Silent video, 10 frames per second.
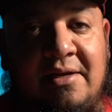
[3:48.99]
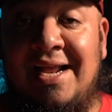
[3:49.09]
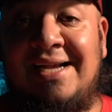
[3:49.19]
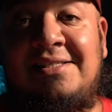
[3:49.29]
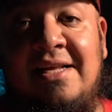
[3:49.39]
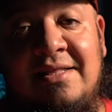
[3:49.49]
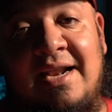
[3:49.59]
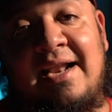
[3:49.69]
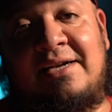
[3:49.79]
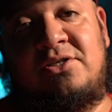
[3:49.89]
The next setting that
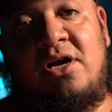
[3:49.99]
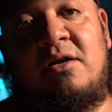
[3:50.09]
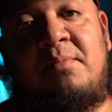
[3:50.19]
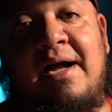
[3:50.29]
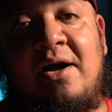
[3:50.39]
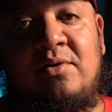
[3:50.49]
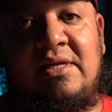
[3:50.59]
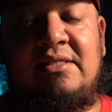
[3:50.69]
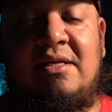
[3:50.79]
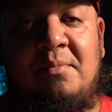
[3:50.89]
I'd like to talk about
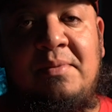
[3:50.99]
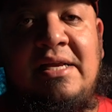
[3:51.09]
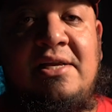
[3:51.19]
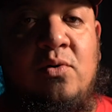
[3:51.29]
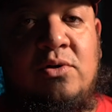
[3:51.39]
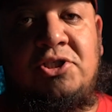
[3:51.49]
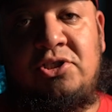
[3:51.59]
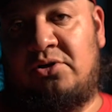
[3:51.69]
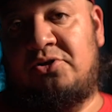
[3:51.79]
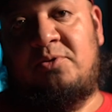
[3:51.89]
is going to be your
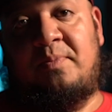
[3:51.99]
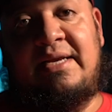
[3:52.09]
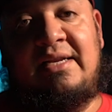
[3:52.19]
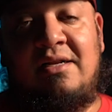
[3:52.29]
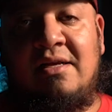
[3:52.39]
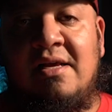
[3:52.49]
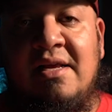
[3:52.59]
shutter speed.